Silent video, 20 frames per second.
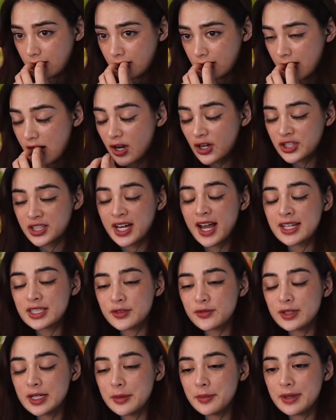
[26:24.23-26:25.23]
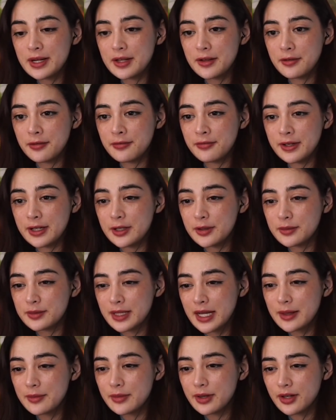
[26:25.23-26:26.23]
Like, she hasn't really been in the film
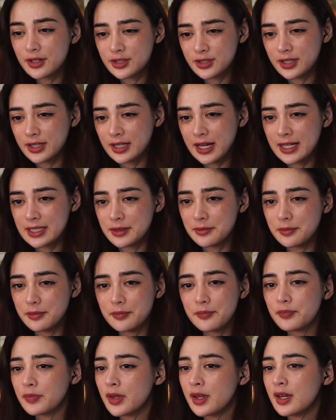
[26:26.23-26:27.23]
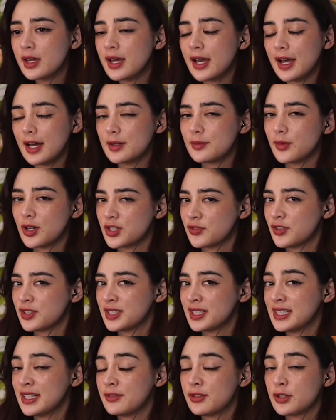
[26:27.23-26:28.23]
that much, like, hasn't had much of a
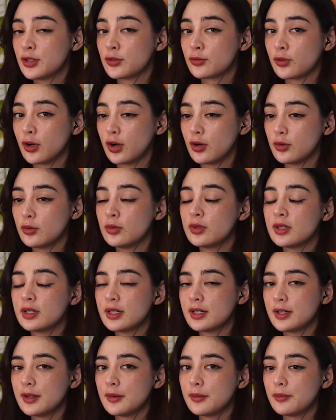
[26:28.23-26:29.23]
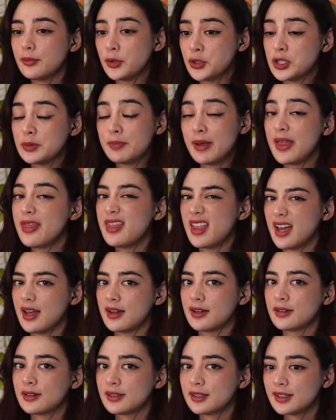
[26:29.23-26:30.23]
significant role, but she's been
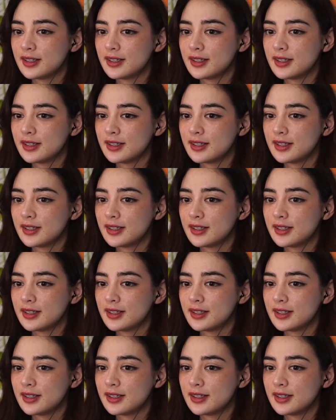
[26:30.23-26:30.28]
there.